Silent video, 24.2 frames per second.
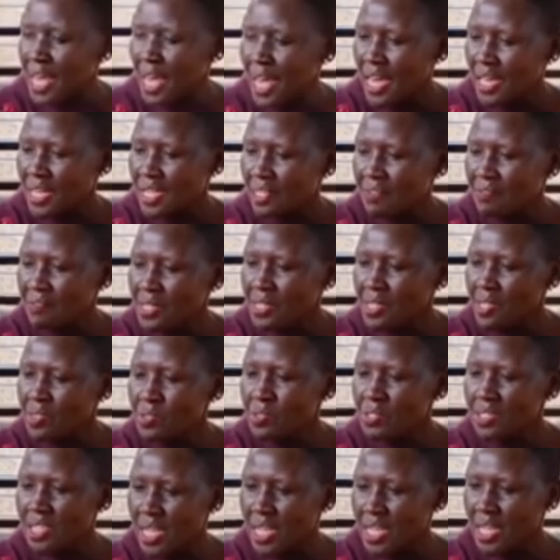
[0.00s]
And even
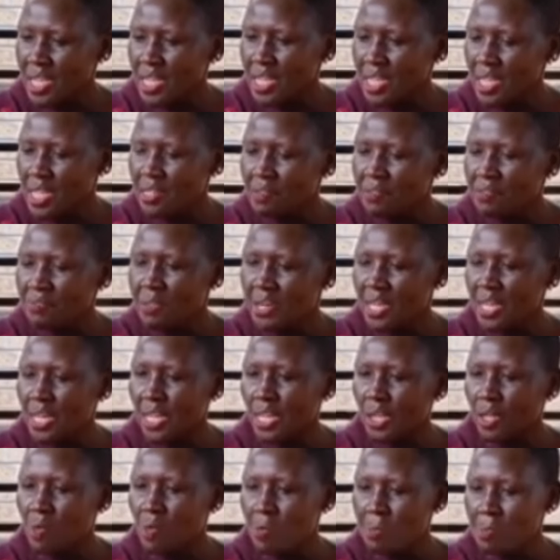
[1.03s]
today, if
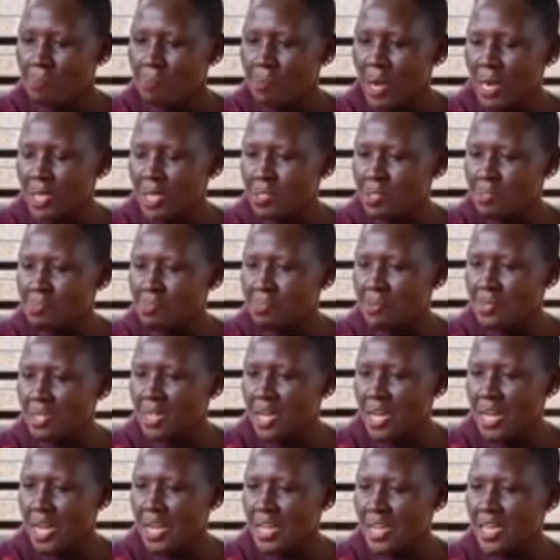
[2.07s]
I'll go back to
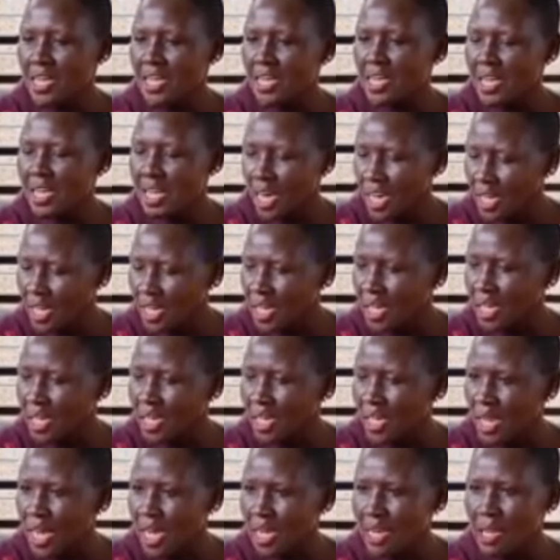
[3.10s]
be a young girl
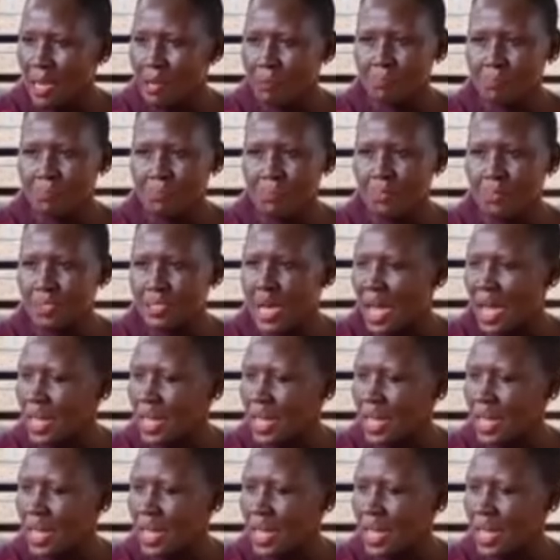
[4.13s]
and I'm